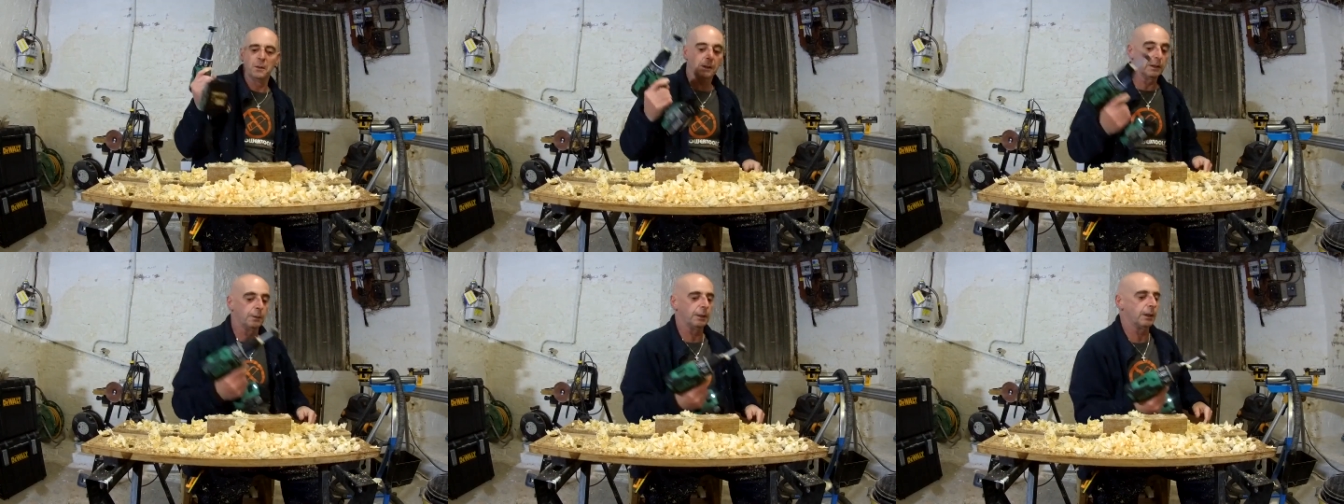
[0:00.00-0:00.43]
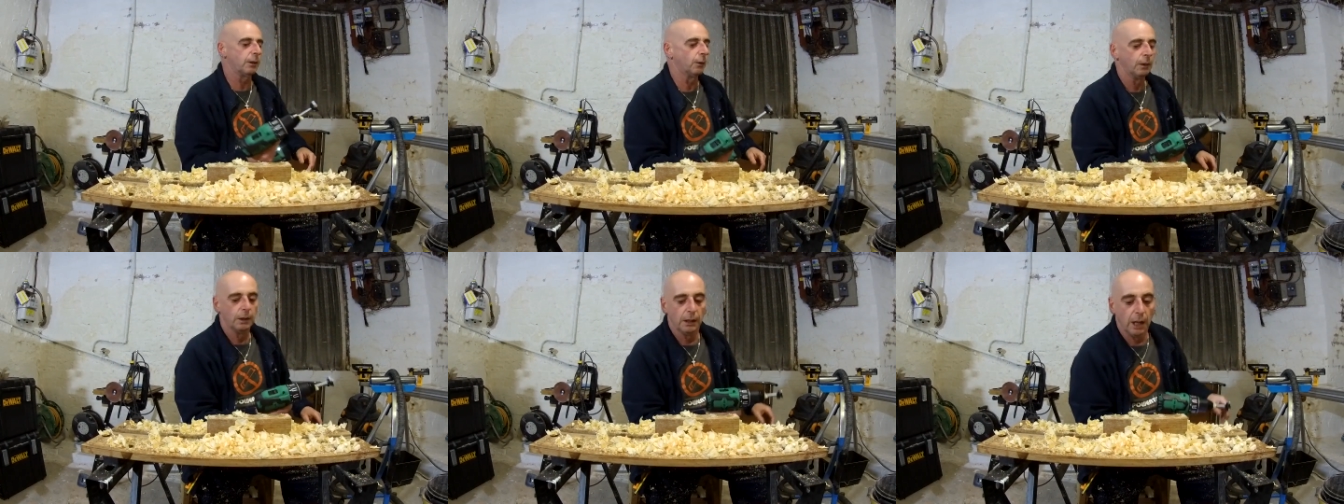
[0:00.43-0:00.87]
There we
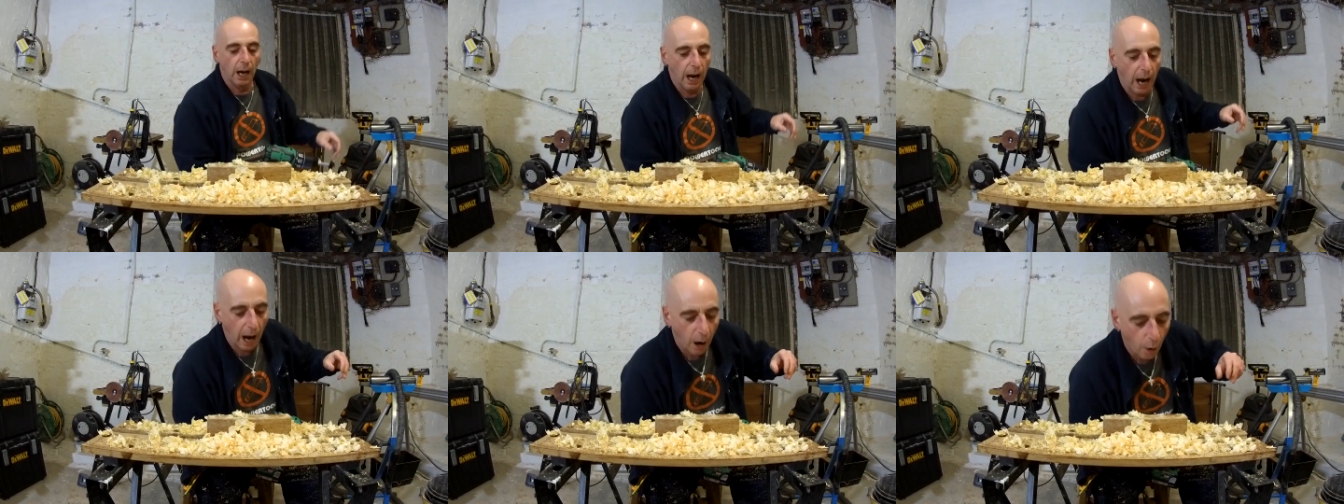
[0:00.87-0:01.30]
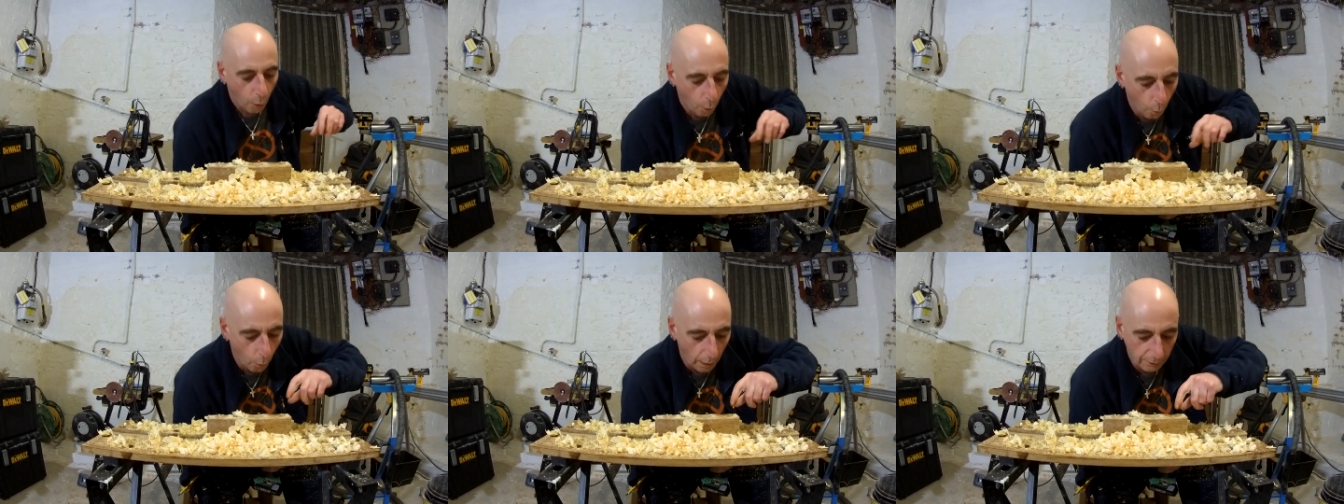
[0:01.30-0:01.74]
go.
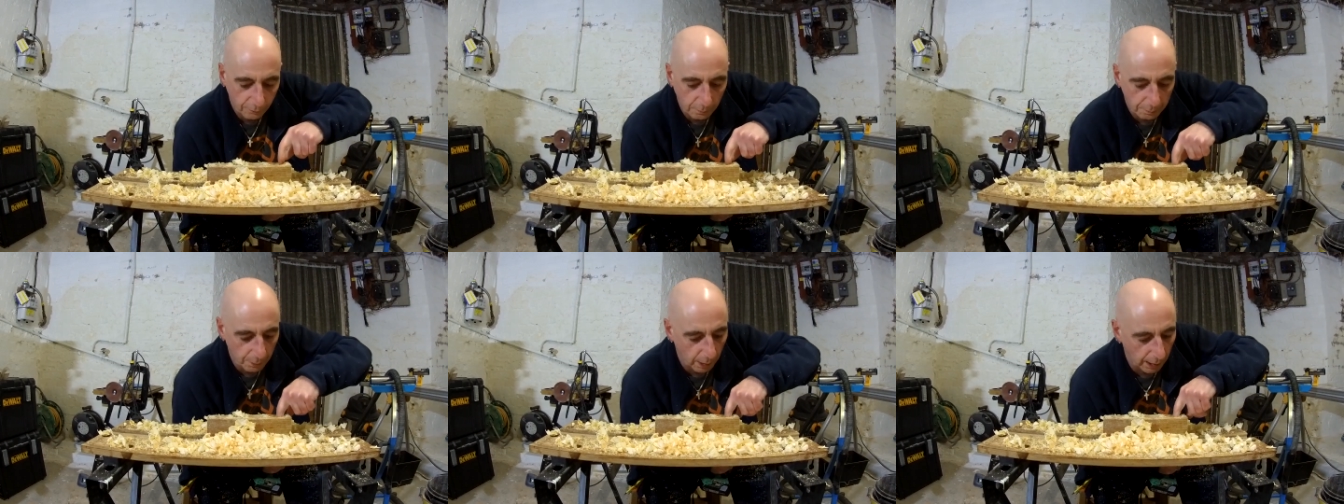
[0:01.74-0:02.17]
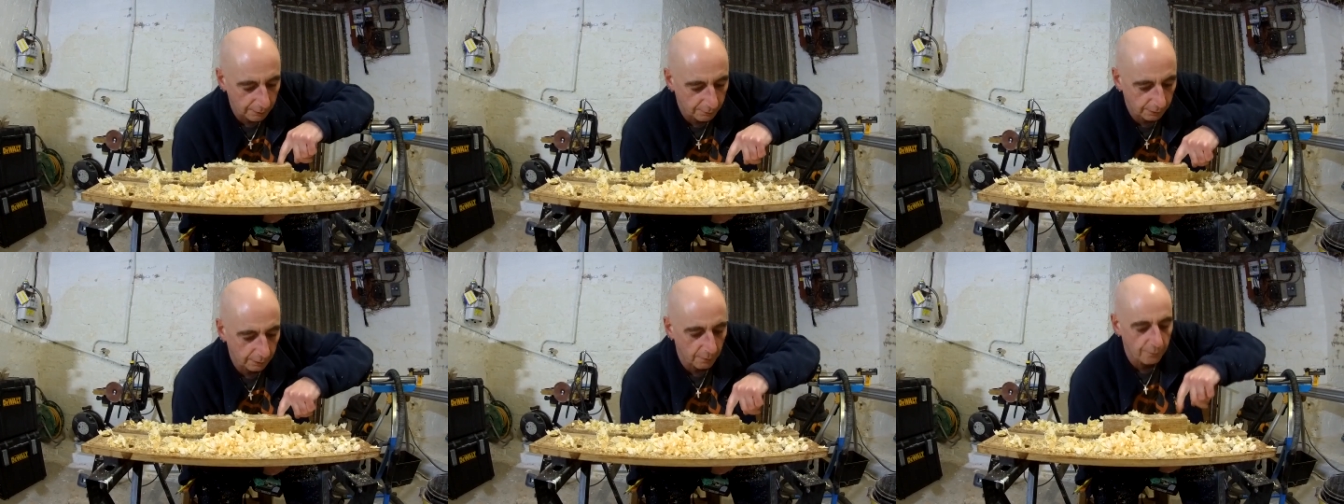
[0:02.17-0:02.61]
Quite
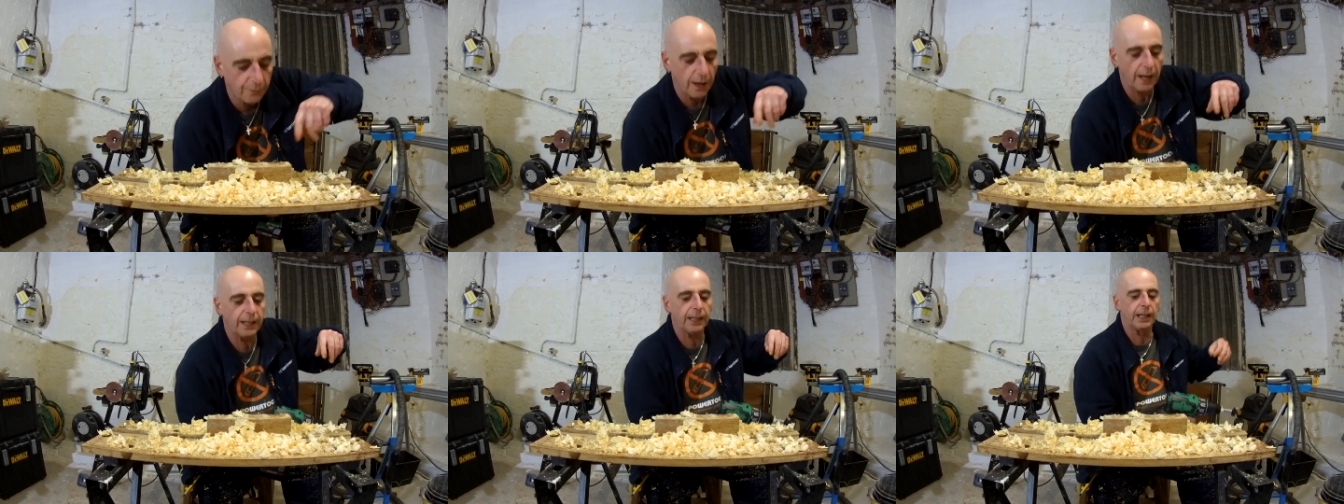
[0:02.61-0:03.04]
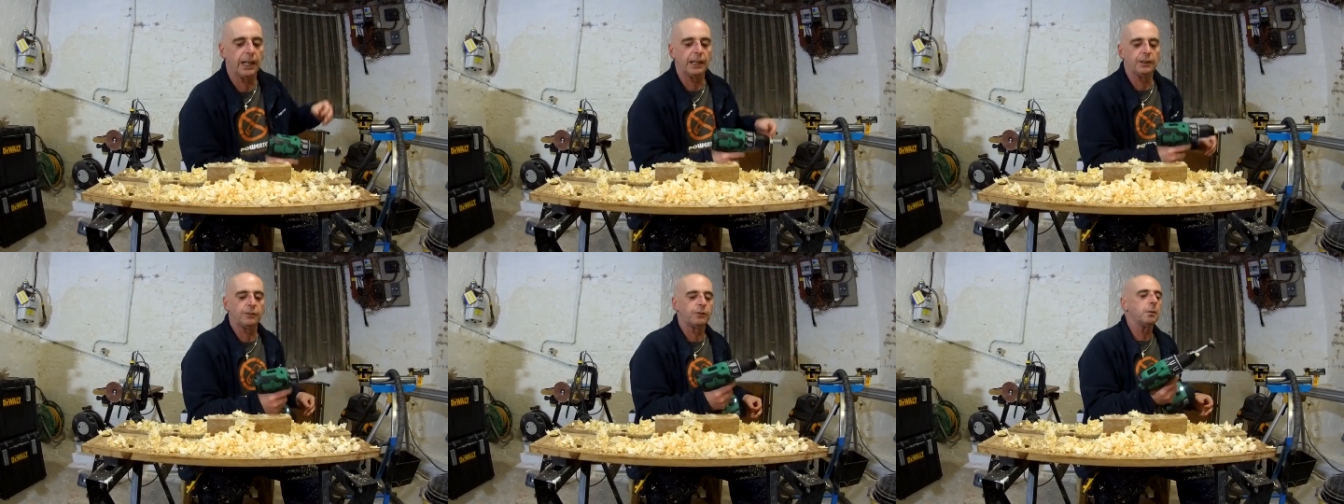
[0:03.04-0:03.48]
surprising. Very
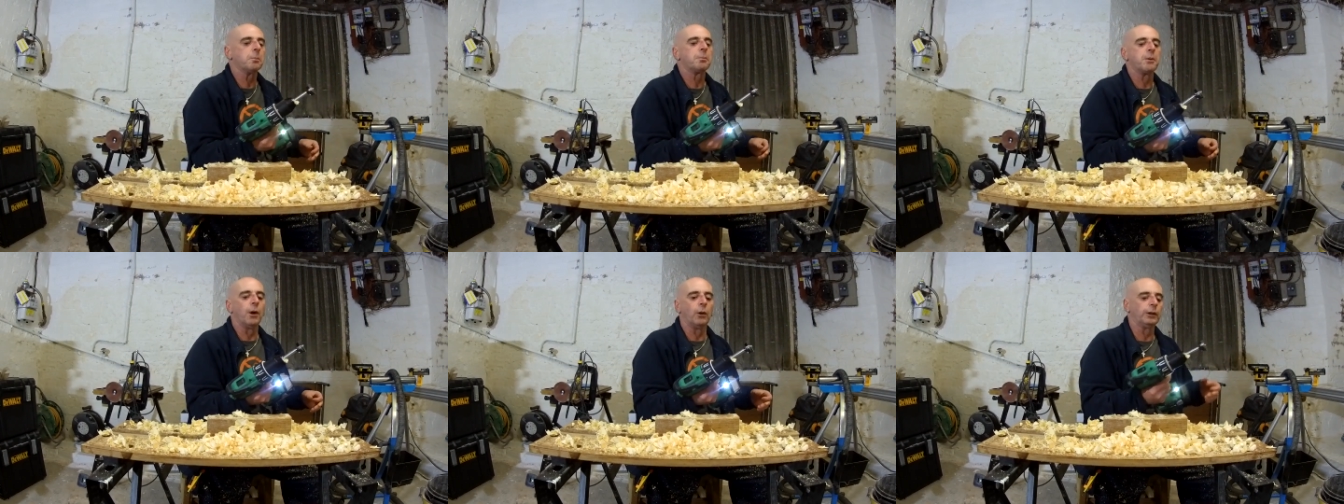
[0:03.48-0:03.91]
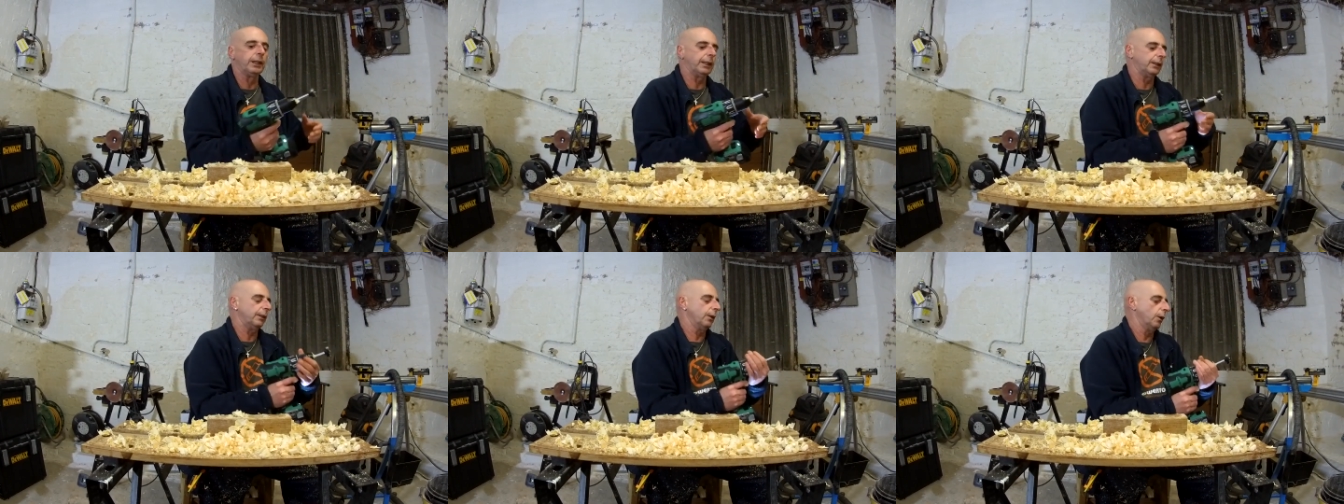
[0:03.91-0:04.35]
nice.
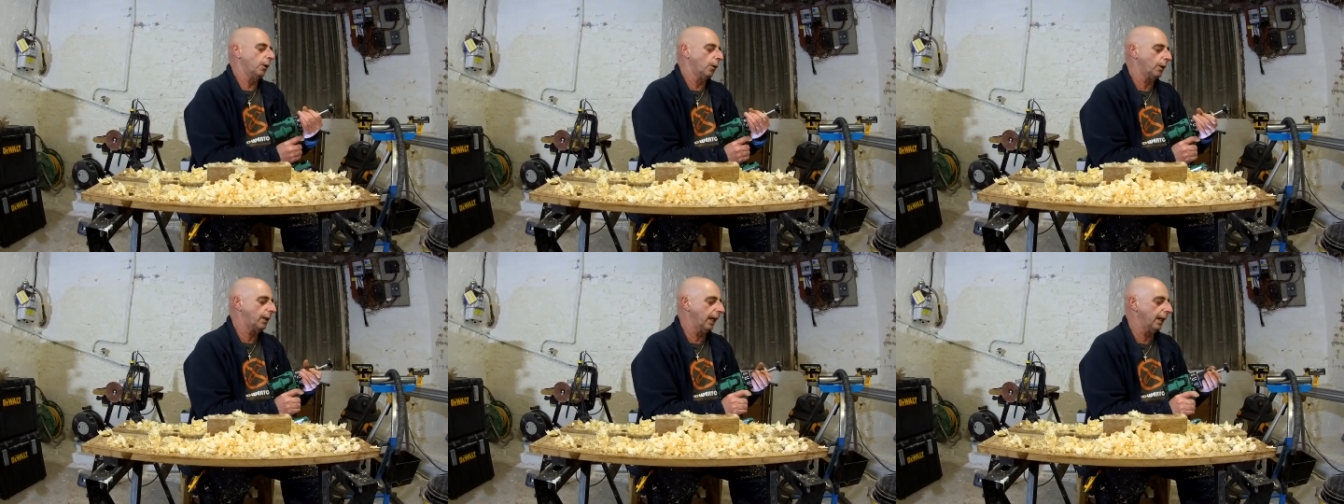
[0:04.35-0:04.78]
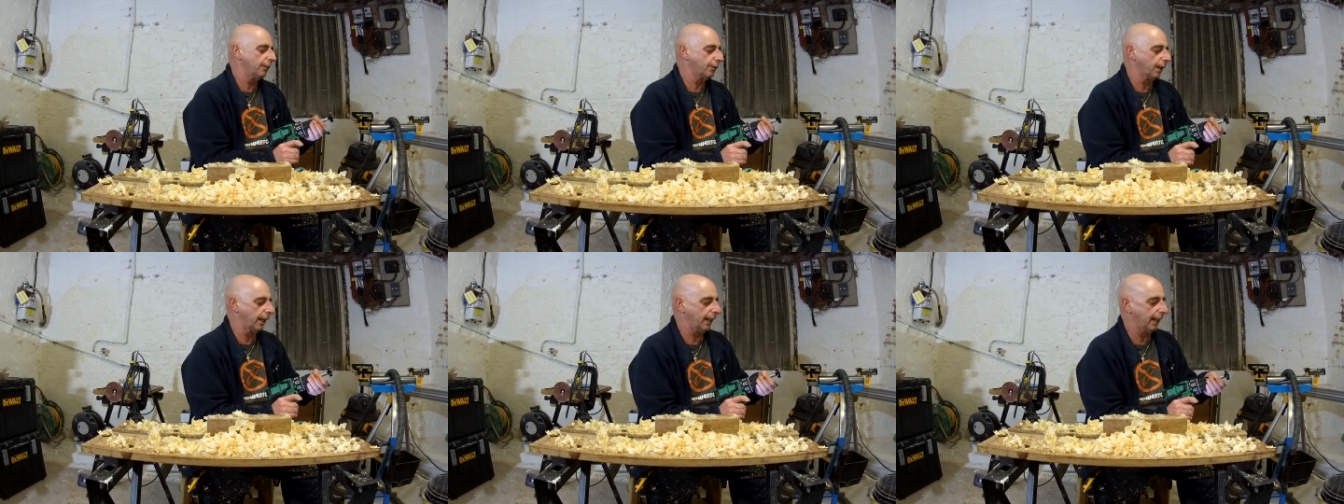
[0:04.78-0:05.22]
Brilliant. Okay, is
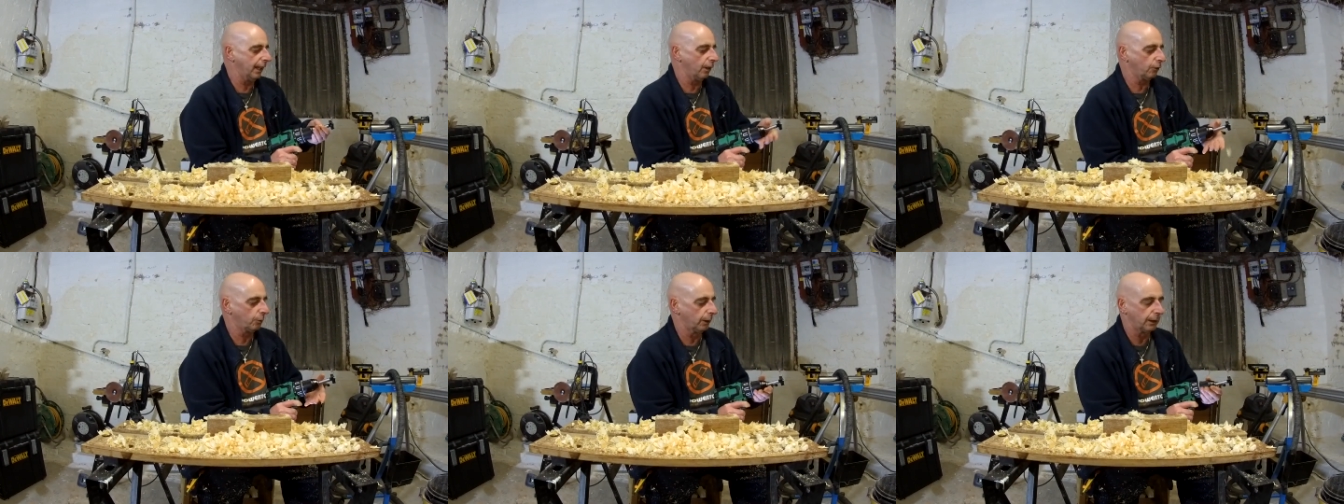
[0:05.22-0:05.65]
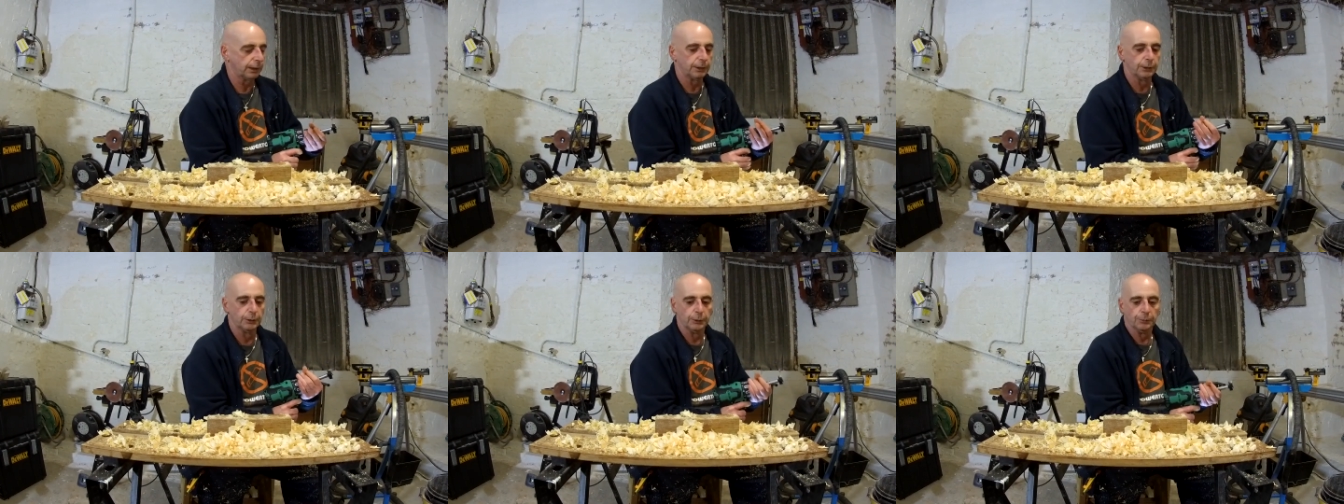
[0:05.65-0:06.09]
there anything else we can
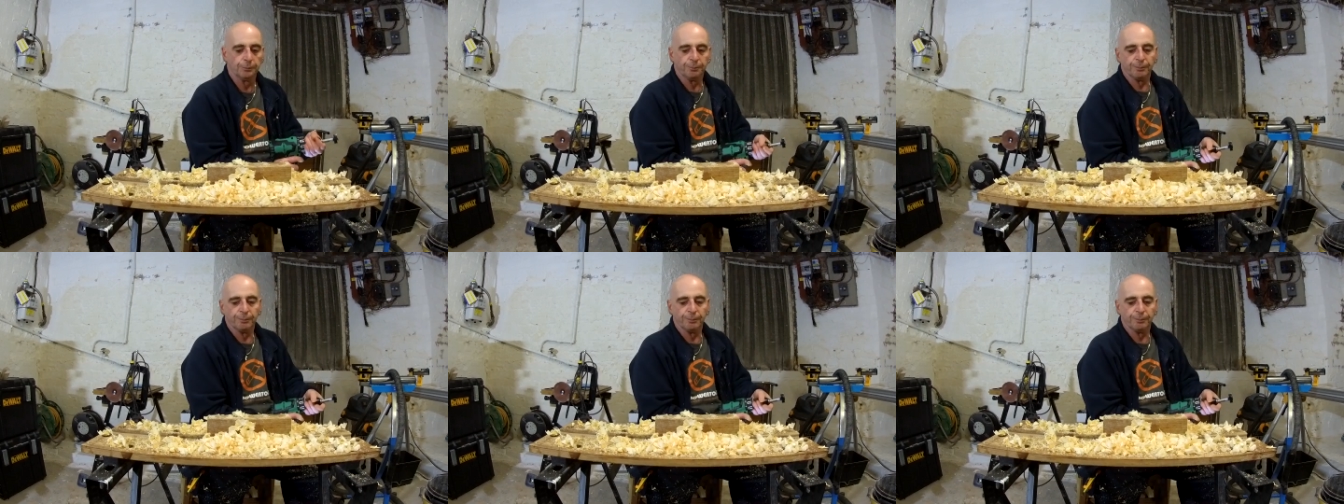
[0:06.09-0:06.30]
do?